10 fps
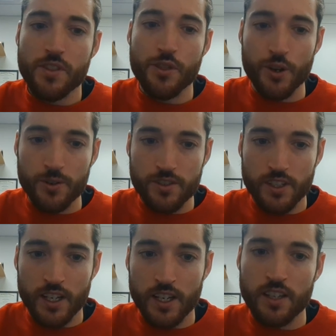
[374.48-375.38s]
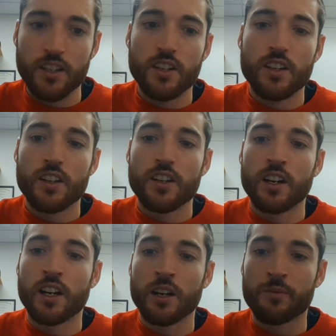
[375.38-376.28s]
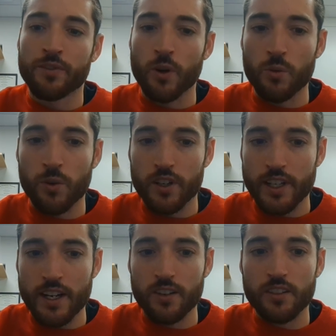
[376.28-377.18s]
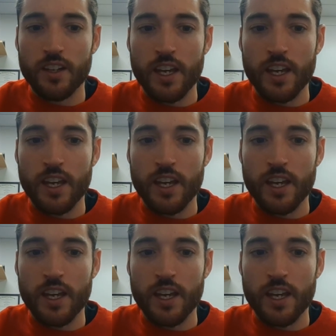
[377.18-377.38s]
Thursday, volt workout,